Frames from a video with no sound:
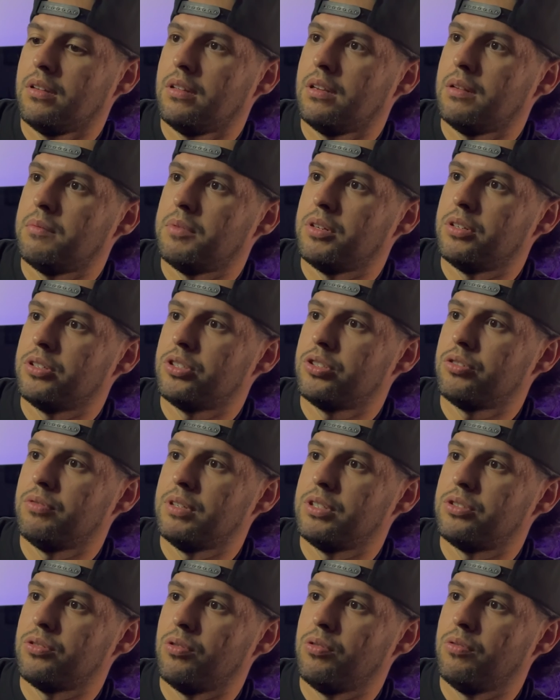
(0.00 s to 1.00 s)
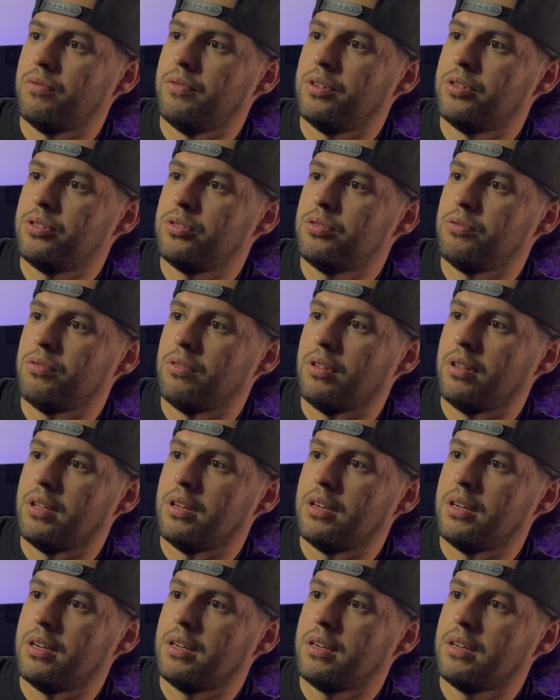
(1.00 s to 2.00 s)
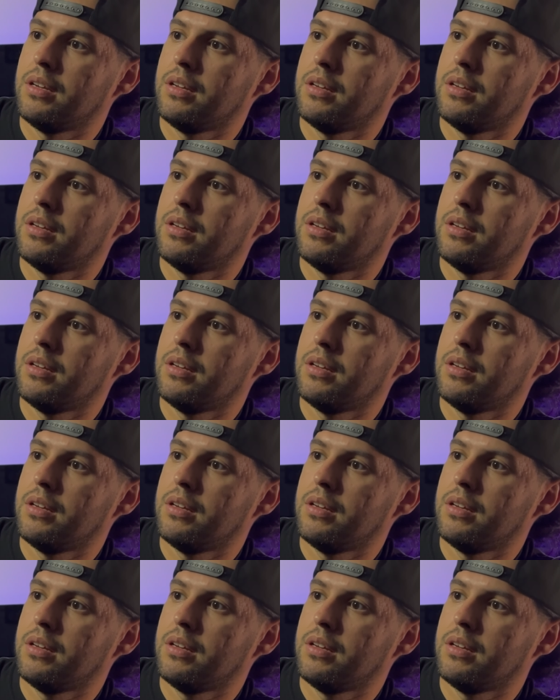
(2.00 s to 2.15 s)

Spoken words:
I'm going to switch over to the